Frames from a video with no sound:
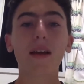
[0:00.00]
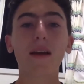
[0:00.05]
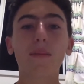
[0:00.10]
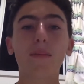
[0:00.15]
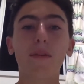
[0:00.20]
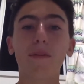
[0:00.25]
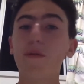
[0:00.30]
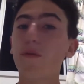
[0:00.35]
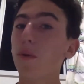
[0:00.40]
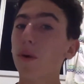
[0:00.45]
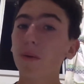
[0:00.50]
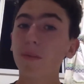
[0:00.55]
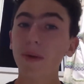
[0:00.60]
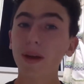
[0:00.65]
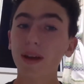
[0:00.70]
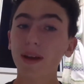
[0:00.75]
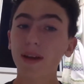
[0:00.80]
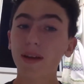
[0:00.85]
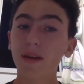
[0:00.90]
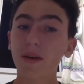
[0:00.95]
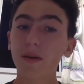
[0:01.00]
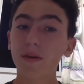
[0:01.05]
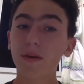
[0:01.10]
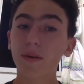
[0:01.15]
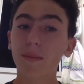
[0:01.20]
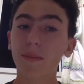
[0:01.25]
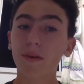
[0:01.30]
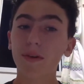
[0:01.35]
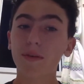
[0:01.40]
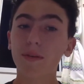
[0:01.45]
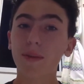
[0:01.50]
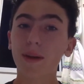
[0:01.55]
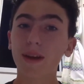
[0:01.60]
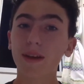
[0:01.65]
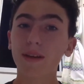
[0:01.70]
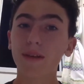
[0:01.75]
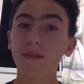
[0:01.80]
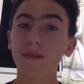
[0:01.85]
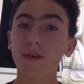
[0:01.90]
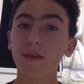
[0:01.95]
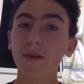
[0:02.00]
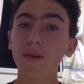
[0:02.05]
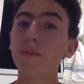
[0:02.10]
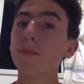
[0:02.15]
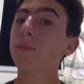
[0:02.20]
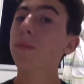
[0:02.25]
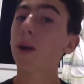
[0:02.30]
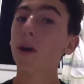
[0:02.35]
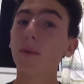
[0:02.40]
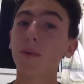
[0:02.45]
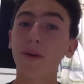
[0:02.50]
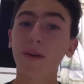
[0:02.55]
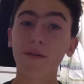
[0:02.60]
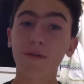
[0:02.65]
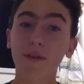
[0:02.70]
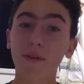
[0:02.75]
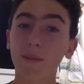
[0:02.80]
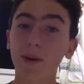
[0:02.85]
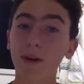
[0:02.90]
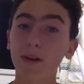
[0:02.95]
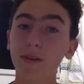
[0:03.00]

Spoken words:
Before we go to perspective 2, a word from our